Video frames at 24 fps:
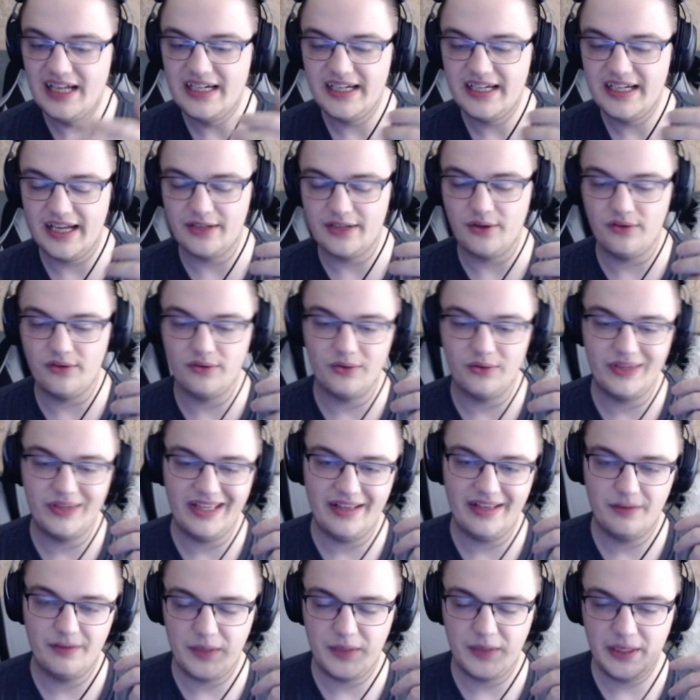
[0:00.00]
And also, he
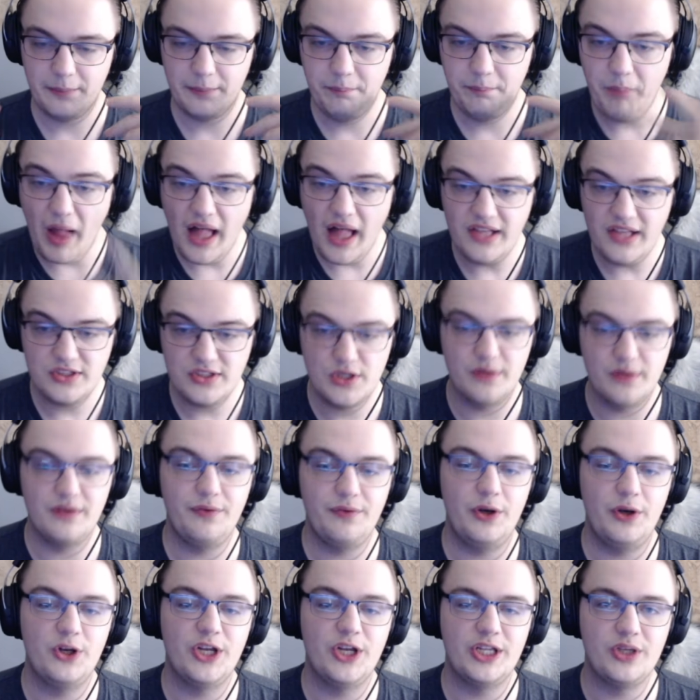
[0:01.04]
is pretty botched from the
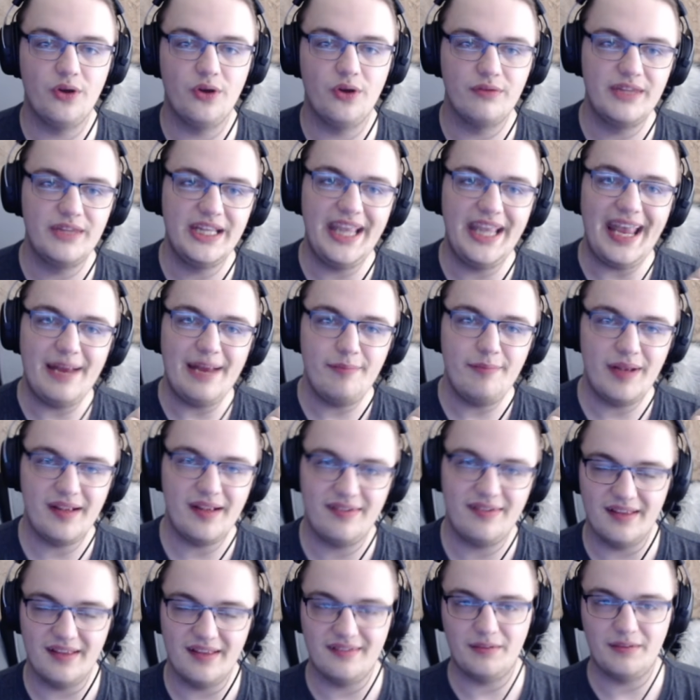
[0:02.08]
very get-go of the game because
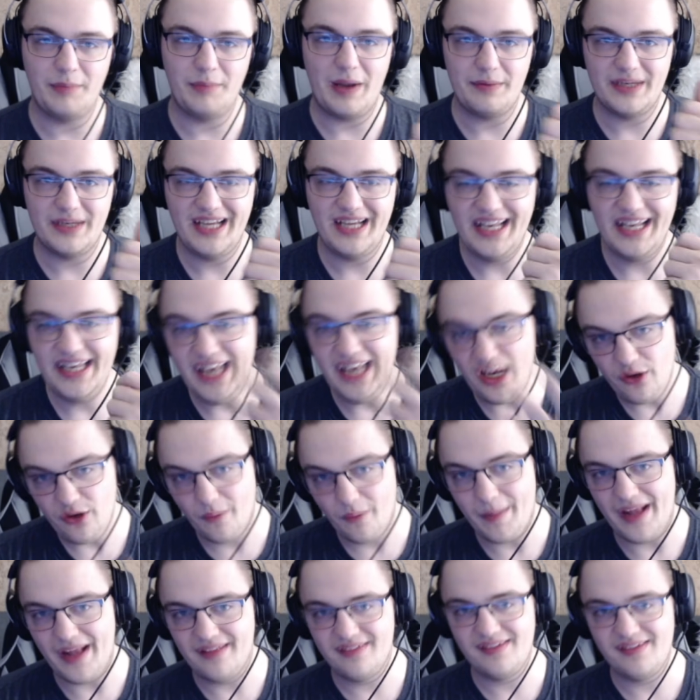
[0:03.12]
he ends up having
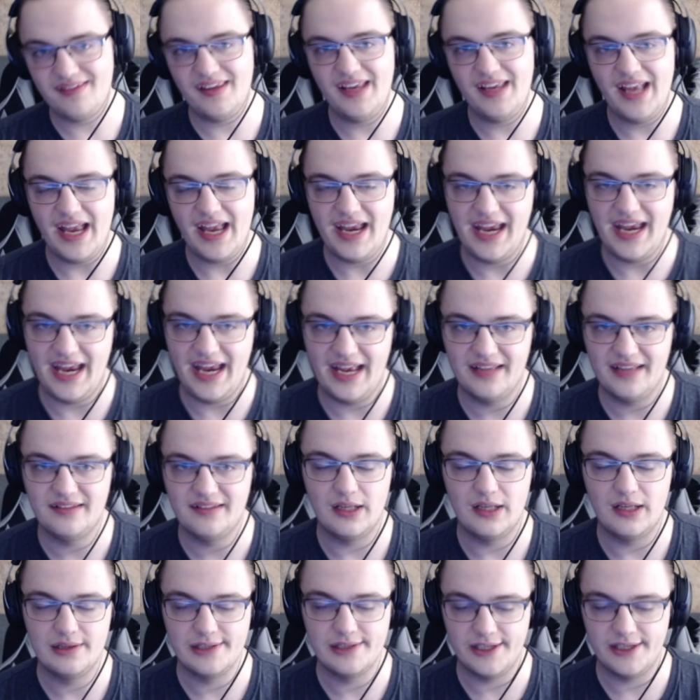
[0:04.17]
Necromancy and
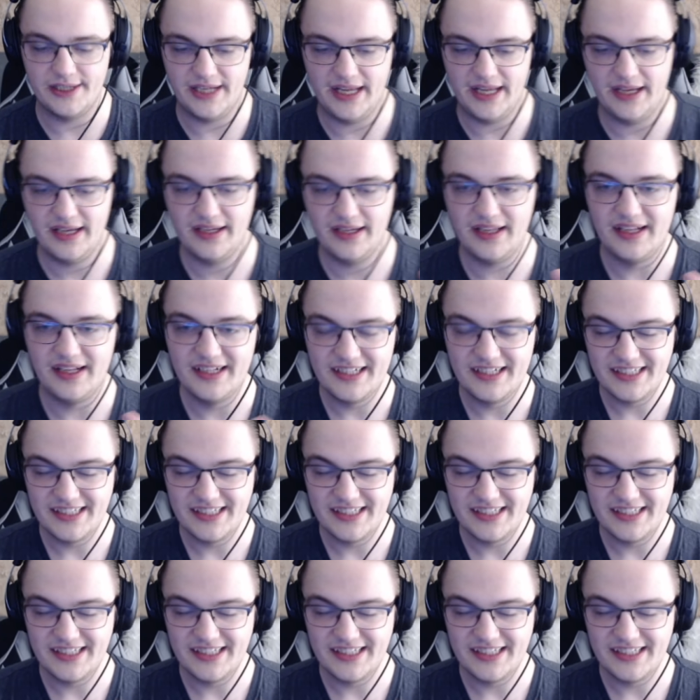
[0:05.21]
Learning.